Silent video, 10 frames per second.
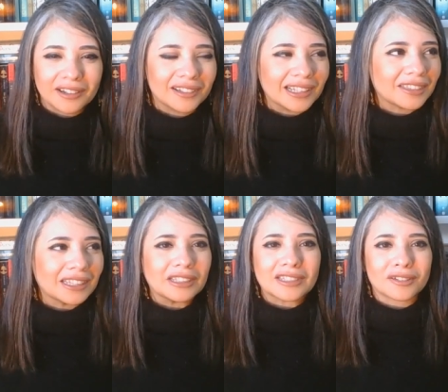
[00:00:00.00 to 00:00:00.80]
I think
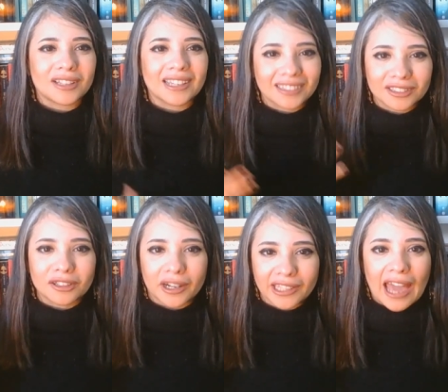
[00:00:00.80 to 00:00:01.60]
these are like the
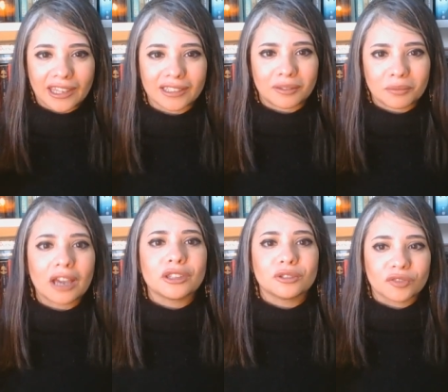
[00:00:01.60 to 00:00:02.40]
dark academia
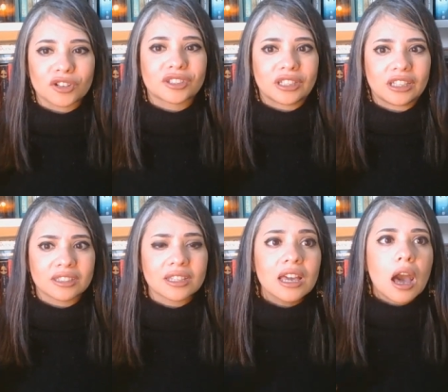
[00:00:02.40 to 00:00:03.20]

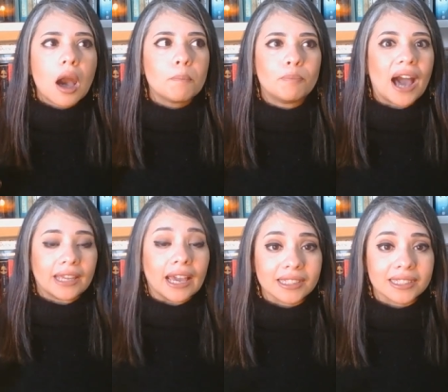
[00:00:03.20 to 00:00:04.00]
universities by
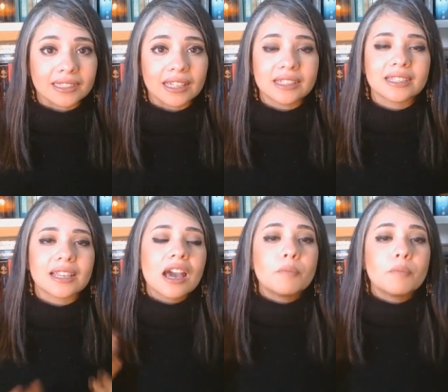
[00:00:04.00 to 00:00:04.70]
excellence.